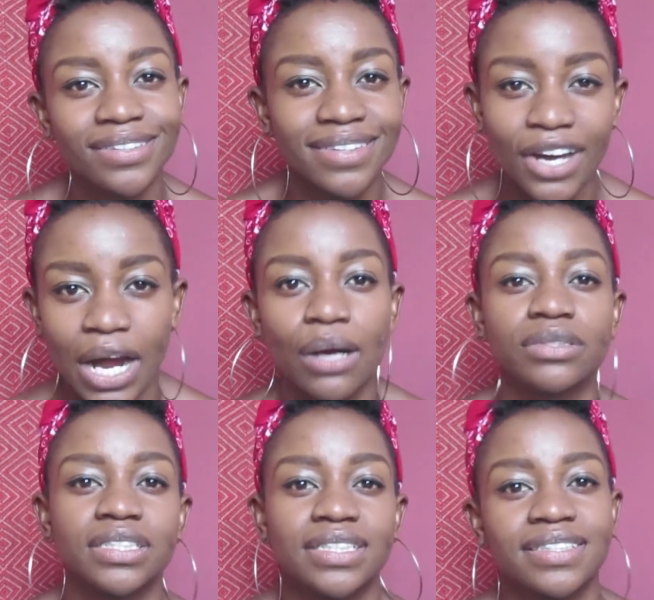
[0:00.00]
their
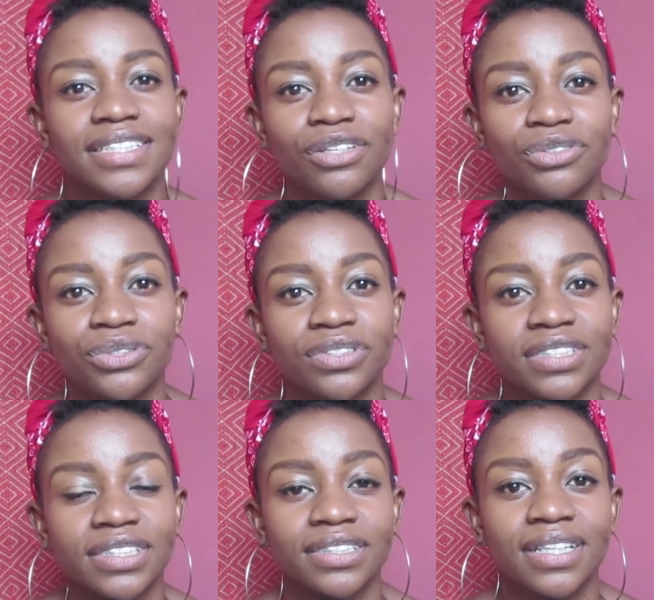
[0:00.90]
house and it's their
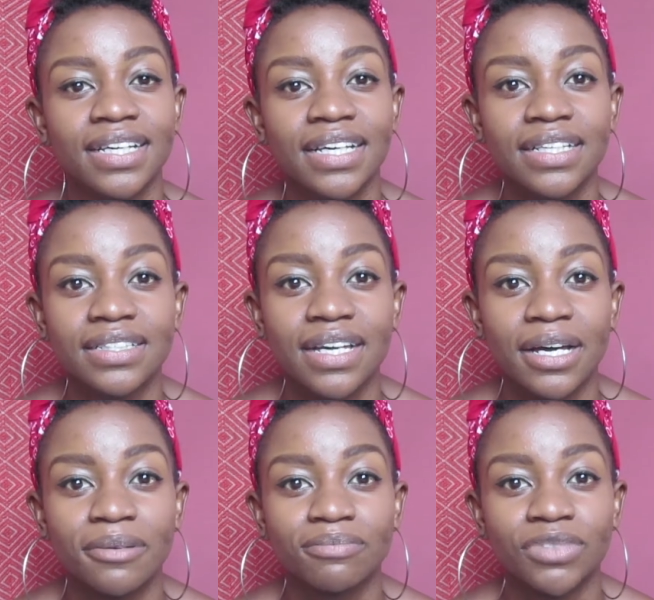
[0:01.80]
rules, and
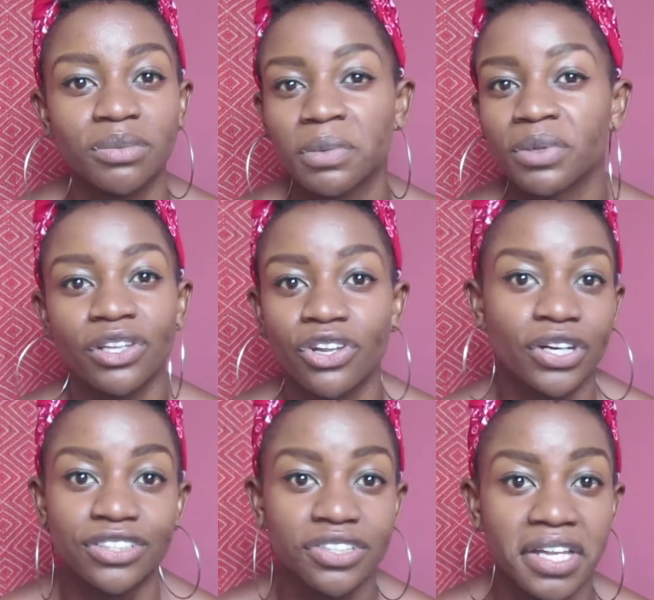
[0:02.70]
some people are
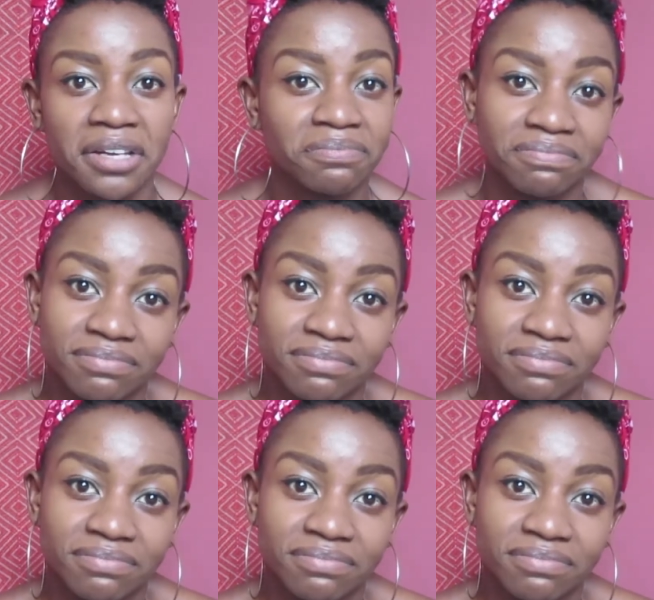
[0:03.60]
not into that.